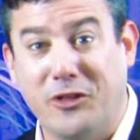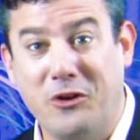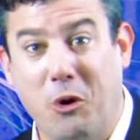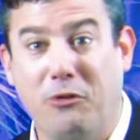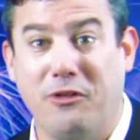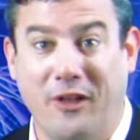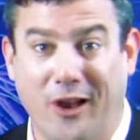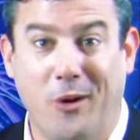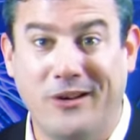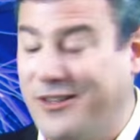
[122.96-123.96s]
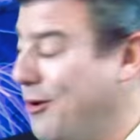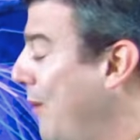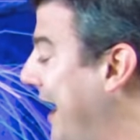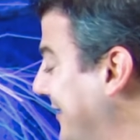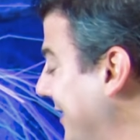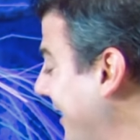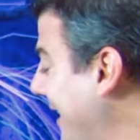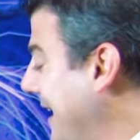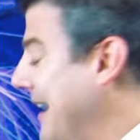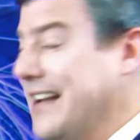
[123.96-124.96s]
to the north and the low into the west, so
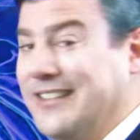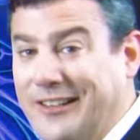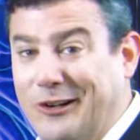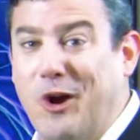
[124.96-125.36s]
it's a little